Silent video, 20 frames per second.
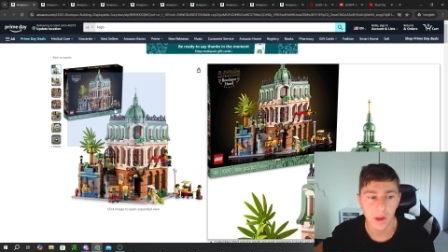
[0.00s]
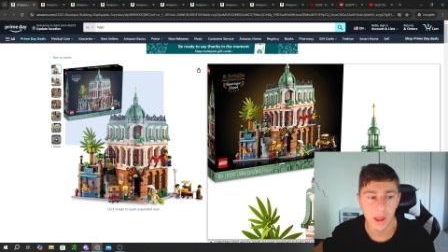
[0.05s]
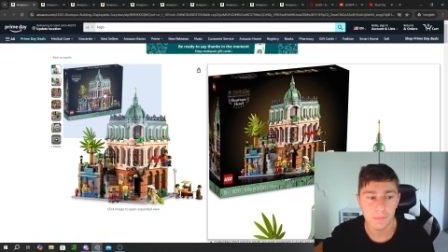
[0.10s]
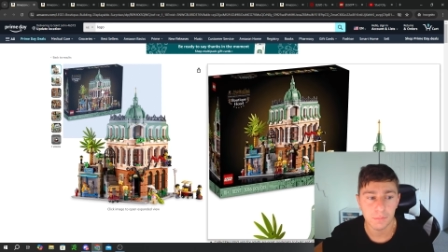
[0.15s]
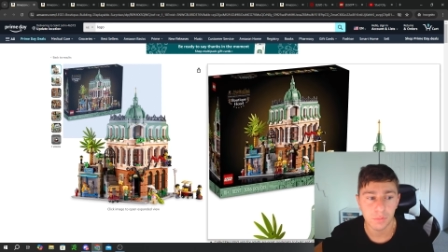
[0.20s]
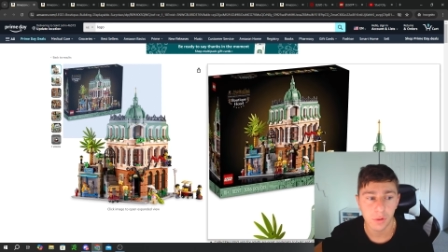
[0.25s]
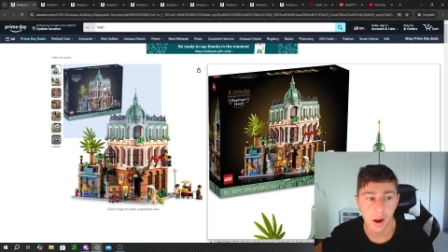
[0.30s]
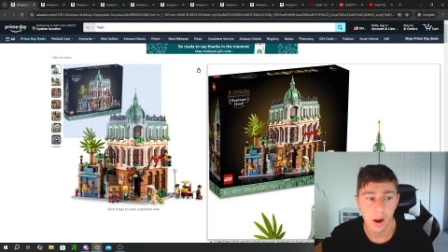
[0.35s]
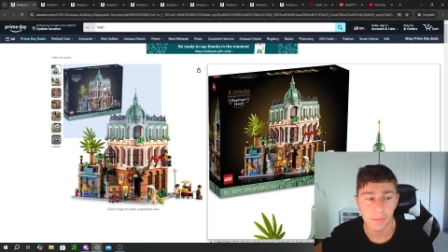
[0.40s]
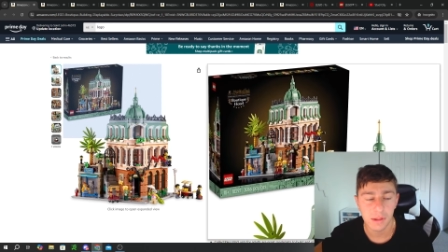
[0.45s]

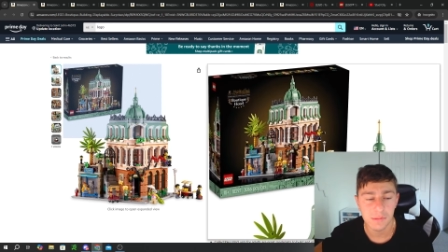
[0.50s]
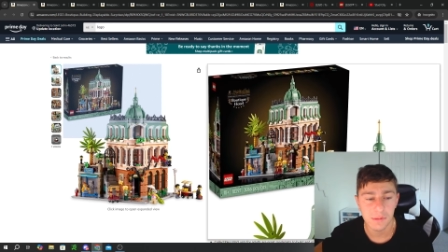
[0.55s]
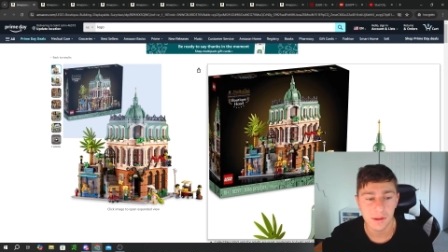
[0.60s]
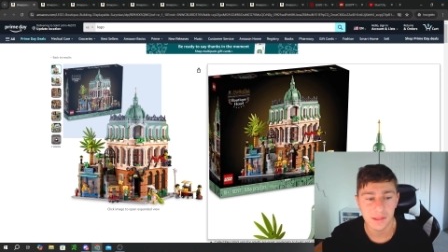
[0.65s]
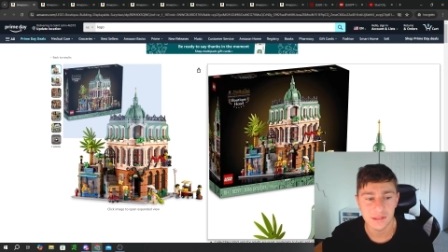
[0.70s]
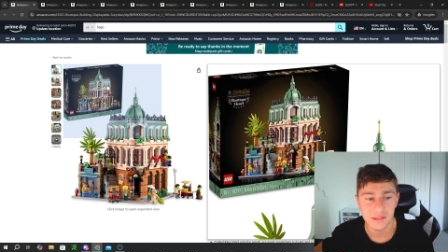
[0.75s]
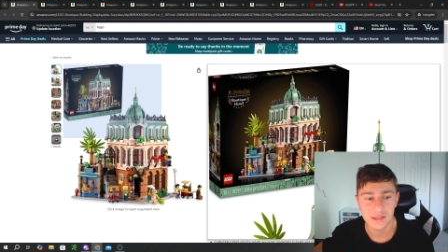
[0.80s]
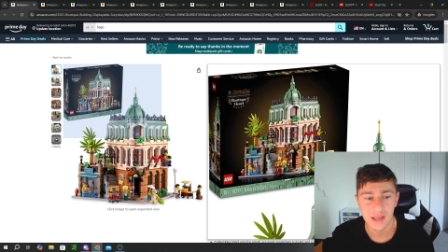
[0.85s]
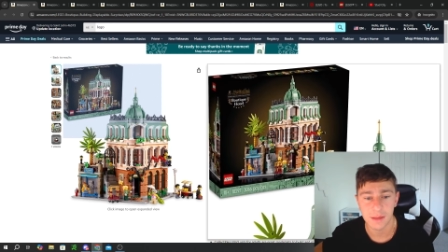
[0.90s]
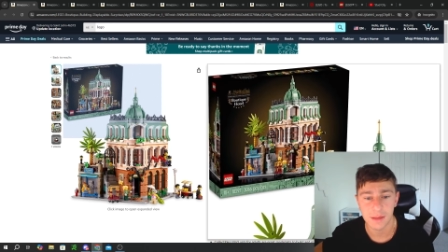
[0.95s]
and probably by
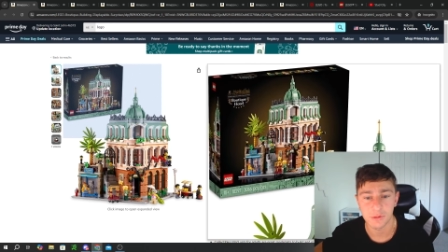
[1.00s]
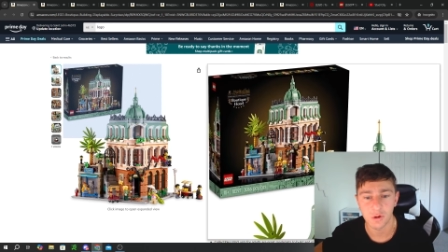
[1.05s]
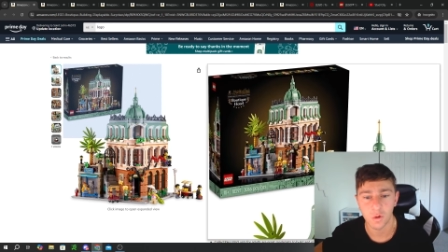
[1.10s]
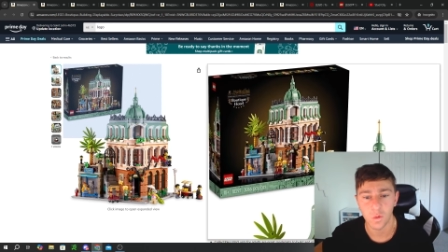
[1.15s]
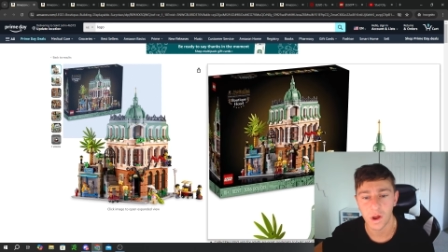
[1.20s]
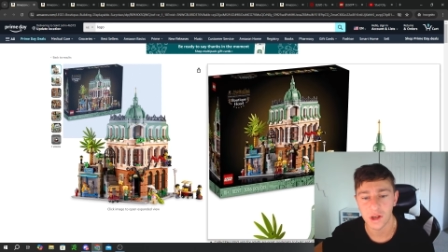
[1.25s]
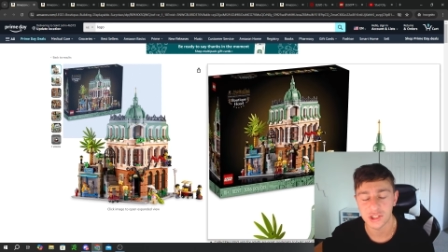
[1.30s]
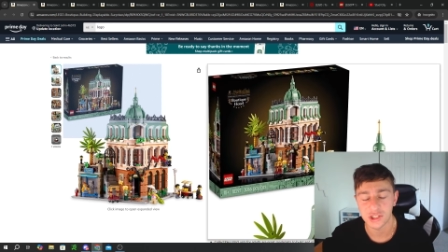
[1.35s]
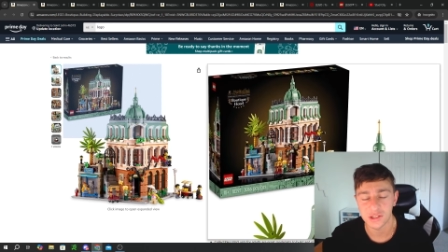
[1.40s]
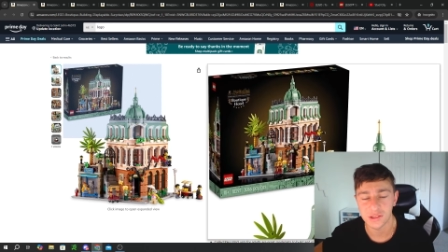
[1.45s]
the time you're
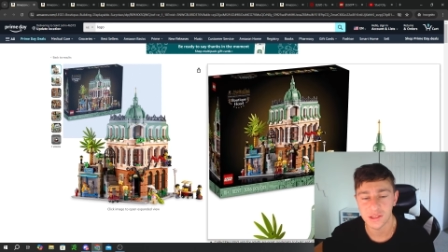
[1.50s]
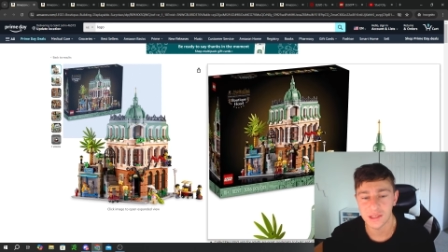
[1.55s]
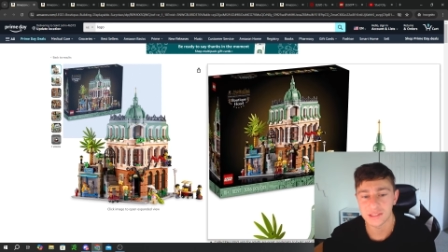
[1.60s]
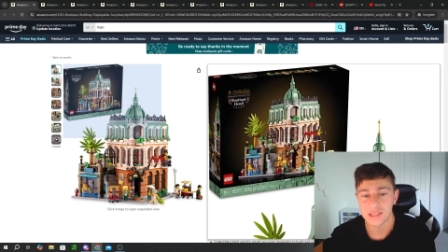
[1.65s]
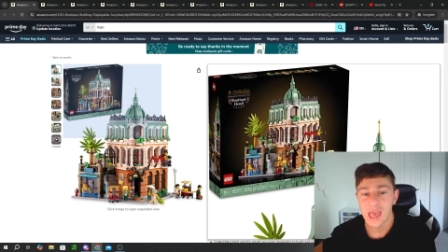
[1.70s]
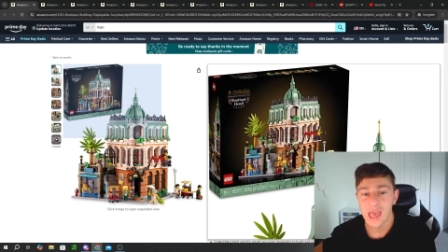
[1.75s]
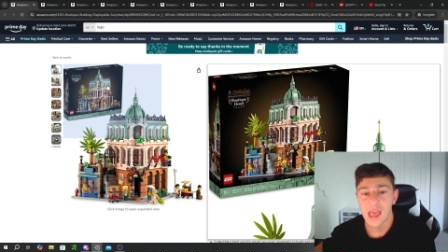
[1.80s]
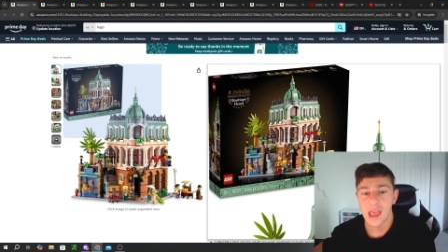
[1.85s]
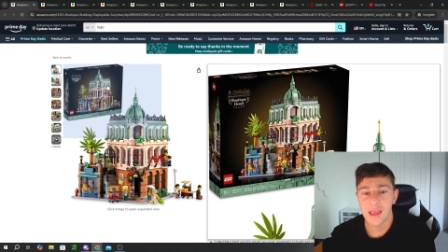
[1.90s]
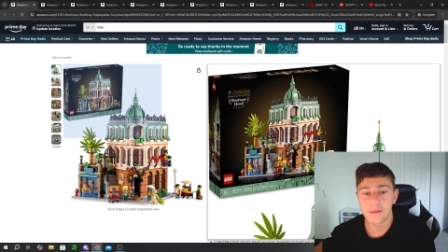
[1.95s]
watching
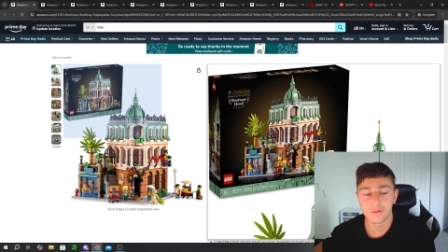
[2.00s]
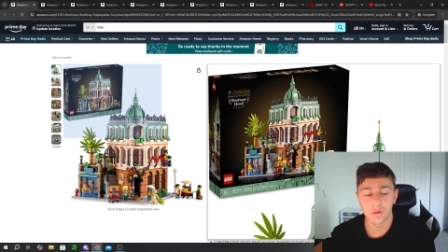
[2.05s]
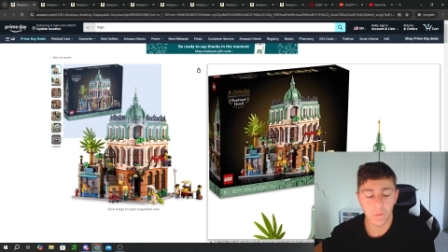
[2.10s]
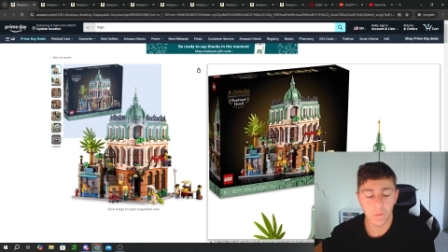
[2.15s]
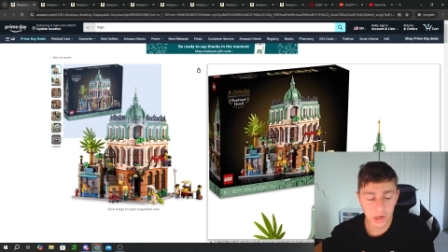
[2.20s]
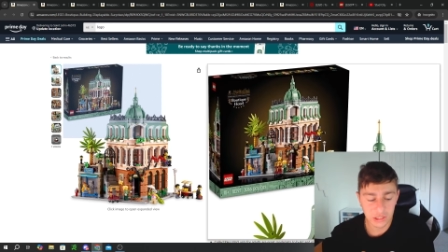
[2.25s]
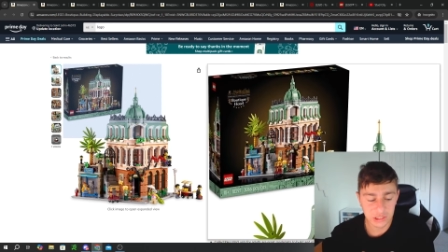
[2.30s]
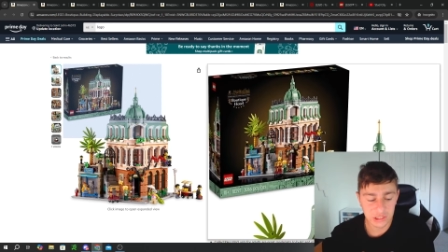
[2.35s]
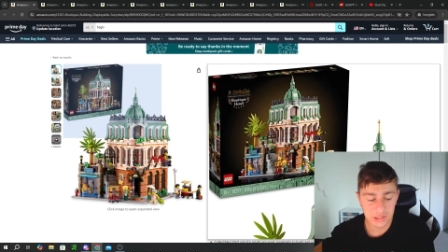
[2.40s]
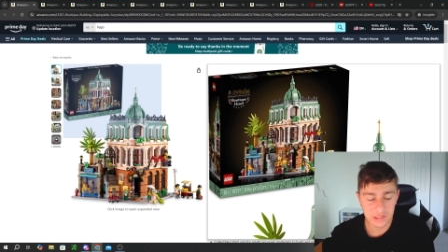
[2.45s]
this, if you're
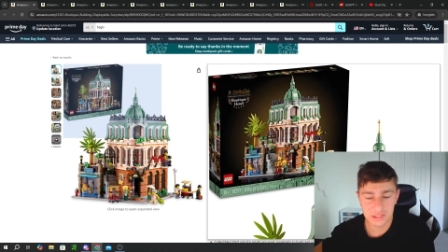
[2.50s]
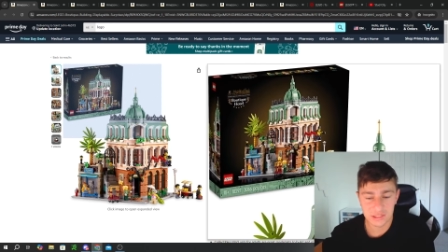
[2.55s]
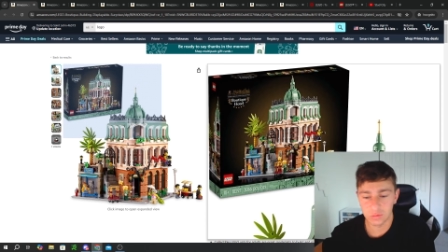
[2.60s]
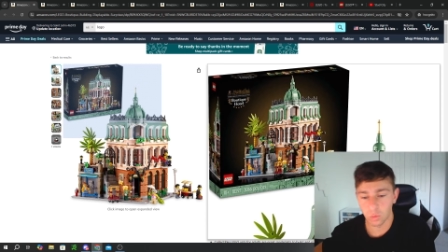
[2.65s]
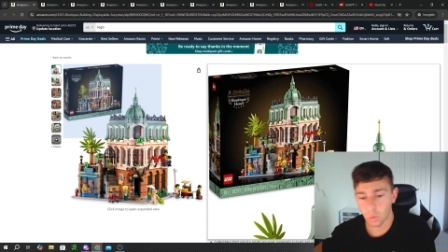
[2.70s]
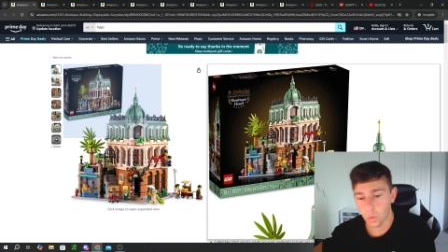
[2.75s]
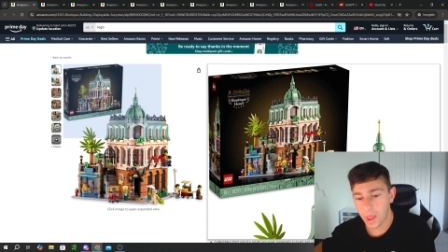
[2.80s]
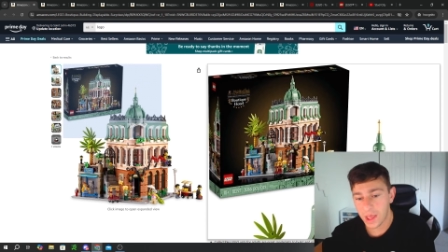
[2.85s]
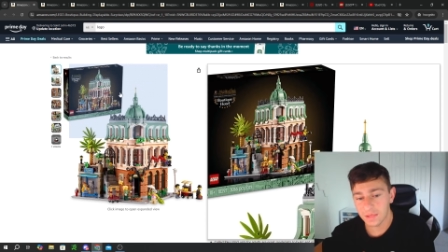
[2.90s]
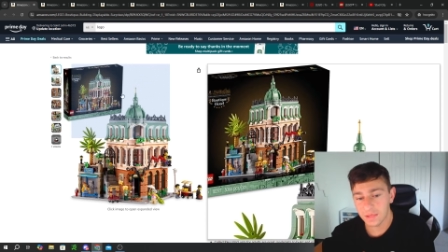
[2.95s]
watching this
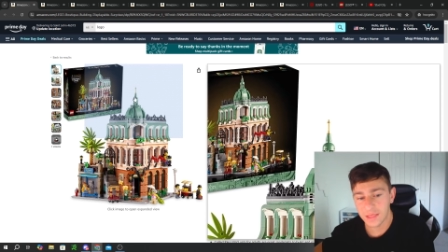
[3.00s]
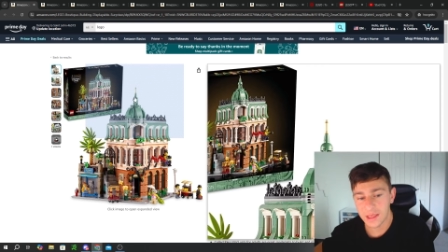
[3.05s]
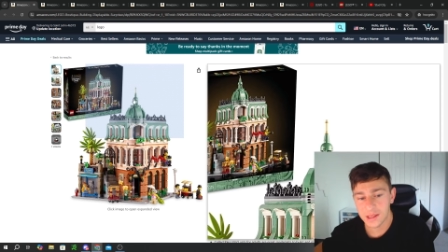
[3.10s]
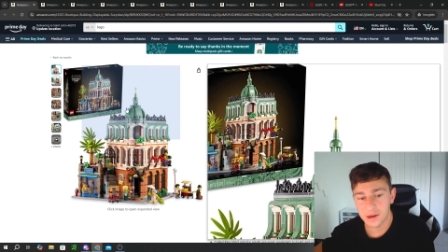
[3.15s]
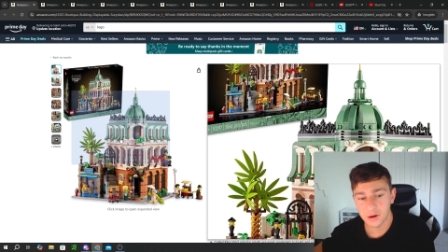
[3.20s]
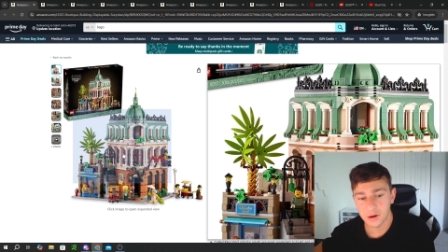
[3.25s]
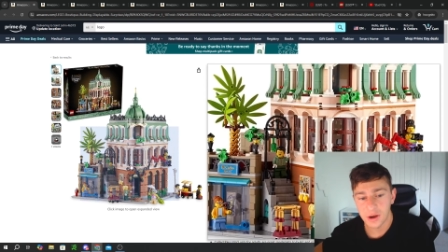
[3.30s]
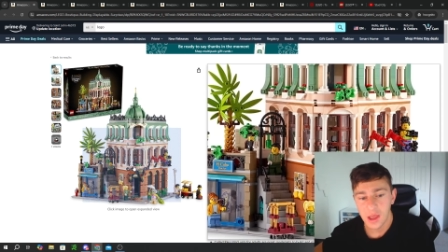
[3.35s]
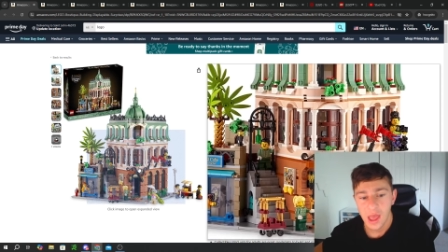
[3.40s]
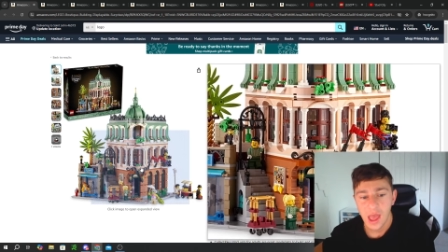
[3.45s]
way
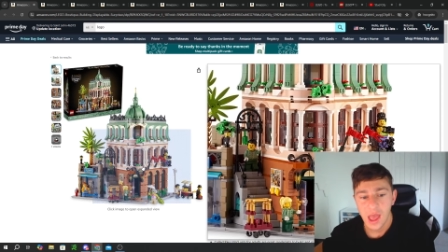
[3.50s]
later,